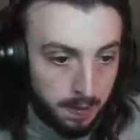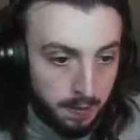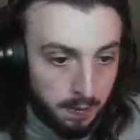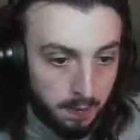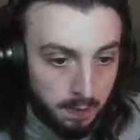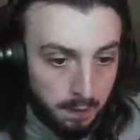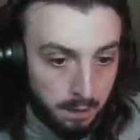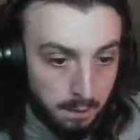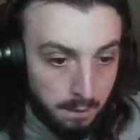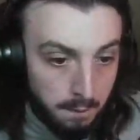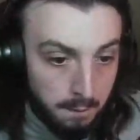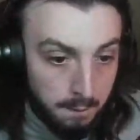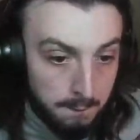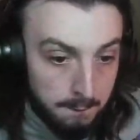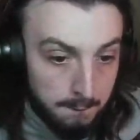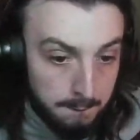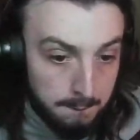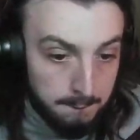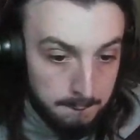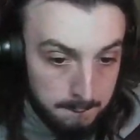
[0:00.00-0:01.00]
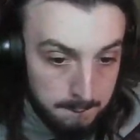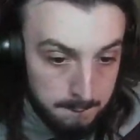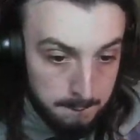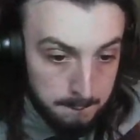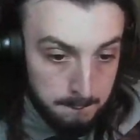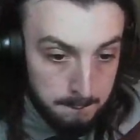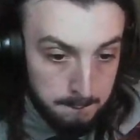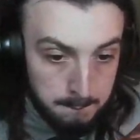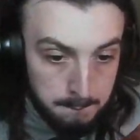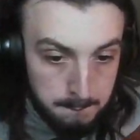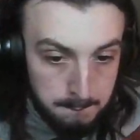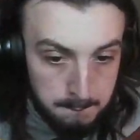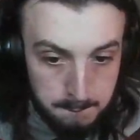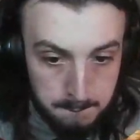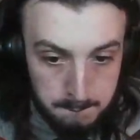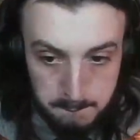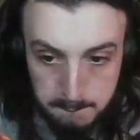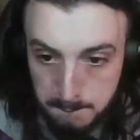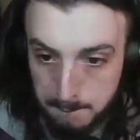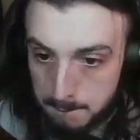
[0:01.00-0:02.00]

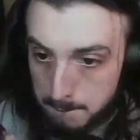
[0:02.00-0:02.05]
Nobody speaks.